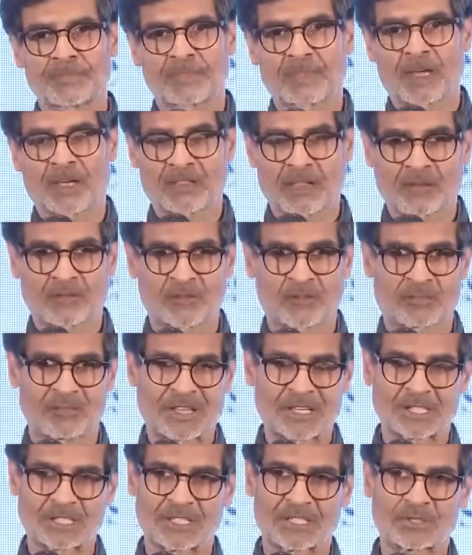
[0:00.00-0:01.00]
As I was
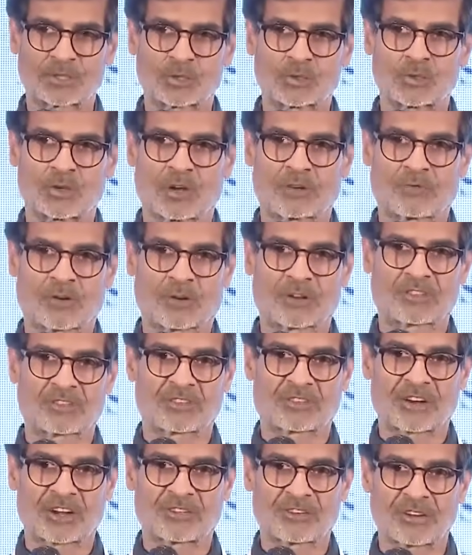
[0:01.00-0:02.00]
mentioning to our Foreign
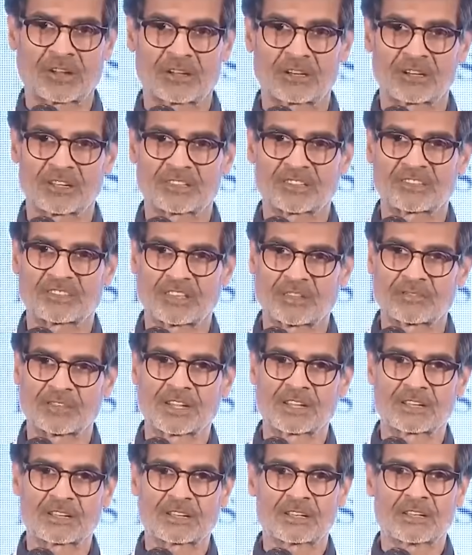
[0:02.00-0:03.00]
Secretary earlier this
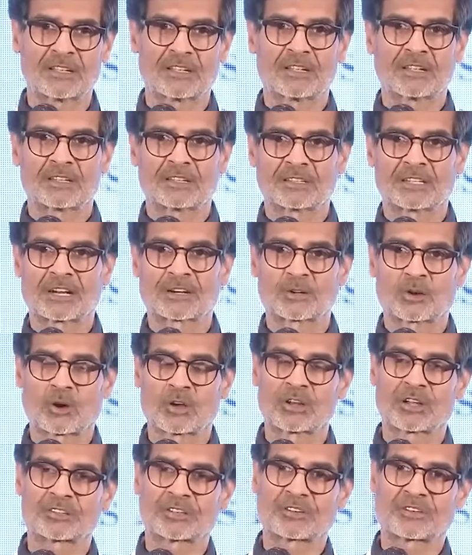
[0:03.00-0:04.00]
evening, that
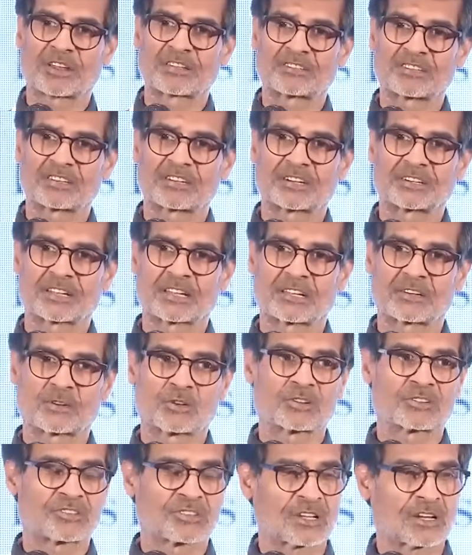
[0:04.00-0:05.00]
all other Raisina
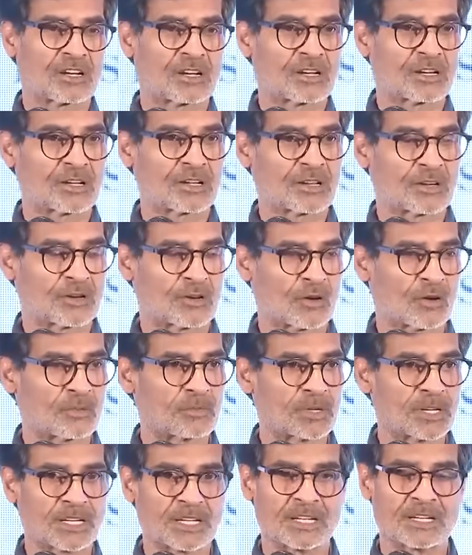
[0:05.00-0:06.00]
dialogues are
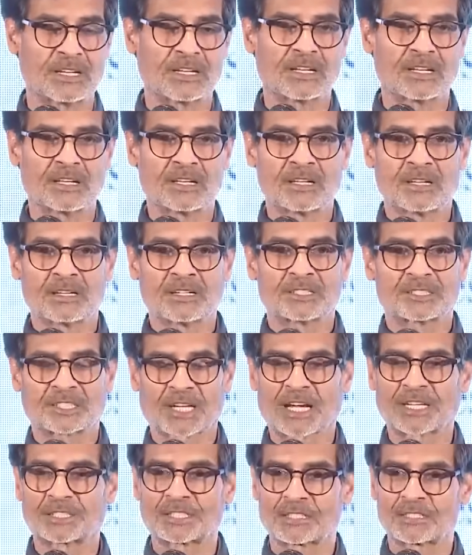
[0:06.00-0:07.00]
normally
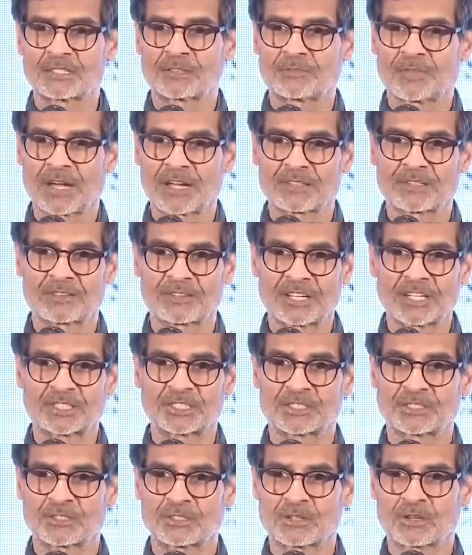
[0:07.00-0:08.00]
titled by the
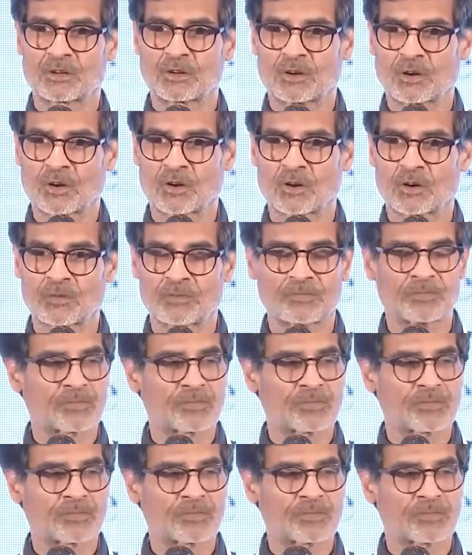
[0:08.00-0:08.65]
region or